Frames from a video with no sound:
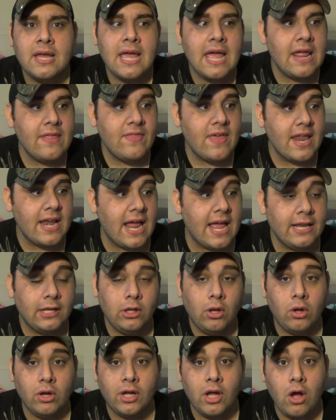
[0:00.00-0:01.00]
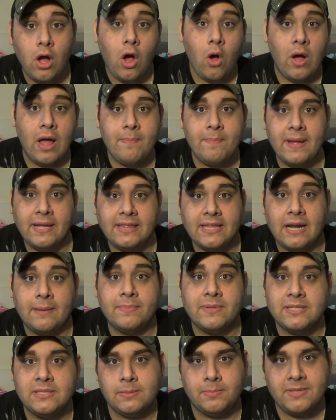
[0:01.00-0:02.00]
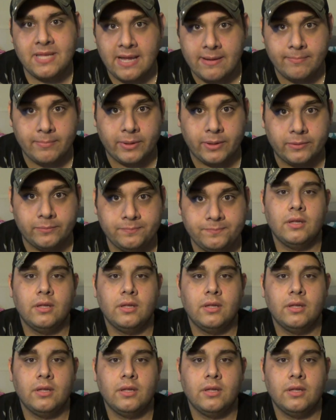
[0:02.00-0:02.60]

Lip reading: And then I look, oh, I picked it up in September.